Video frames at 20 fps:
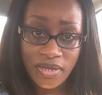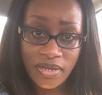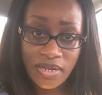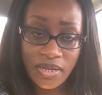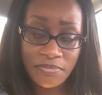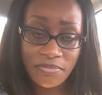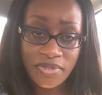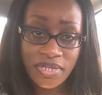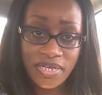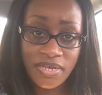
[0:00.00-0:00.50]
and
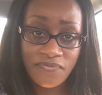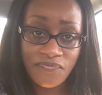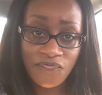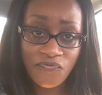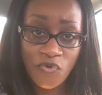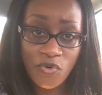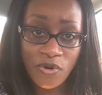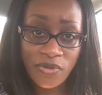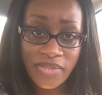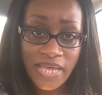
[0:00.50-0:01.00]
I'm looking
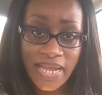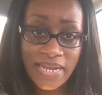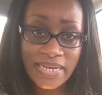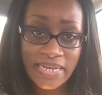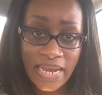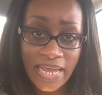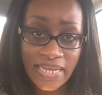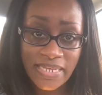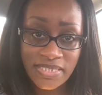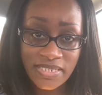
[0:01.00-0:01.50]
for that
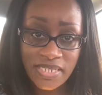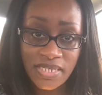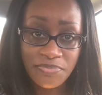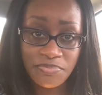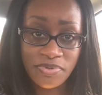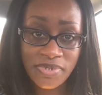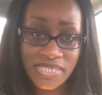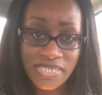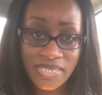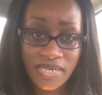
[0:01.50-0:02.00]
90
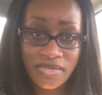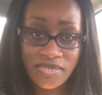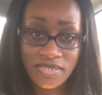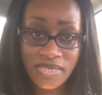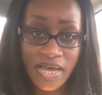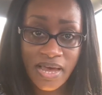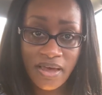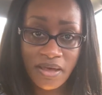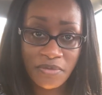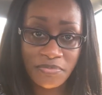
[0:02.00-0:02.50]

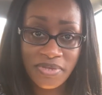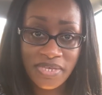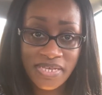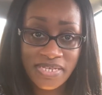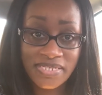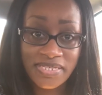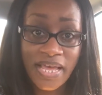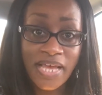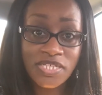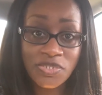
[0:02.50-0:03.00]
percentile
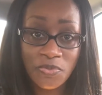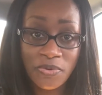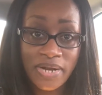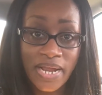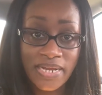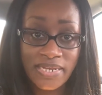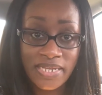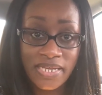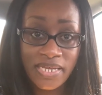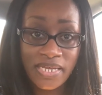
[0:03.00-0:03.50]
because that's what
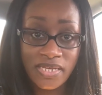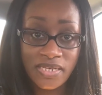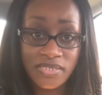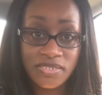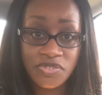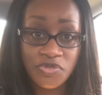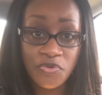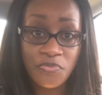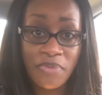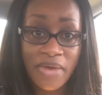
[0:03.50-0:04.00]
I need
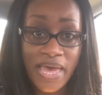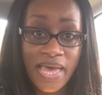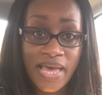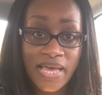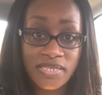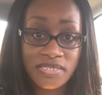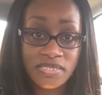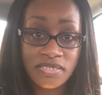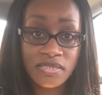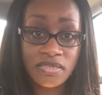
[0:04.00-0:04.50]
to
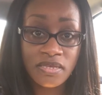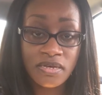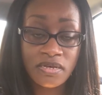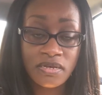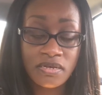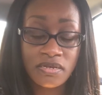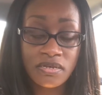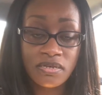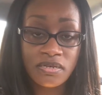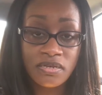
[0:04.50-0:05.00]
pass
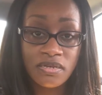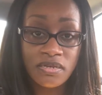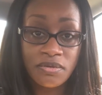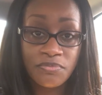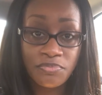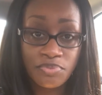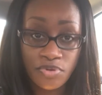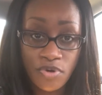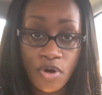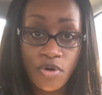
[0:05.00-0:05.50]
the
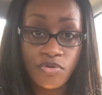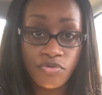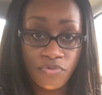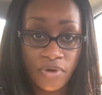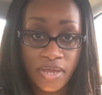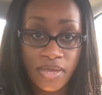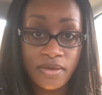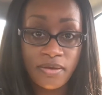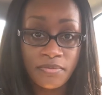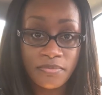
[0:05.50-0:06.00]

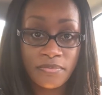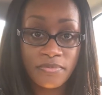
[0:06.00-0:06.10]
program.